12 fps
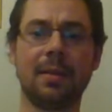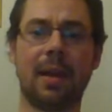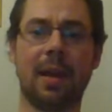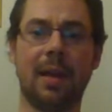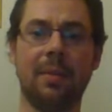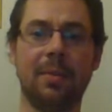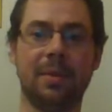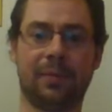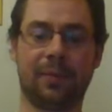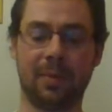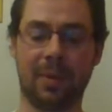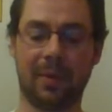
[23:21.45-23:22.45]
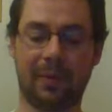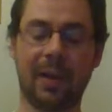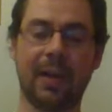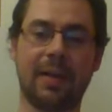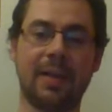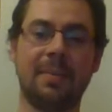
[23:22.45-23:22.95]
and it was from my
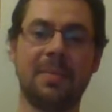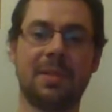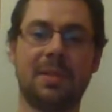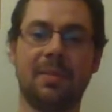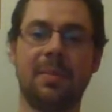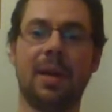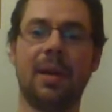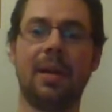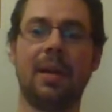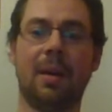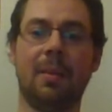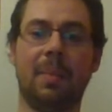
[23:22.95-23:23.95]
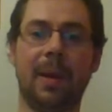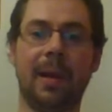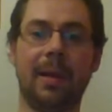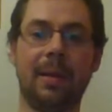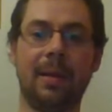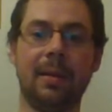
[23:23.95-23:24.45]
fingertips to my armpit,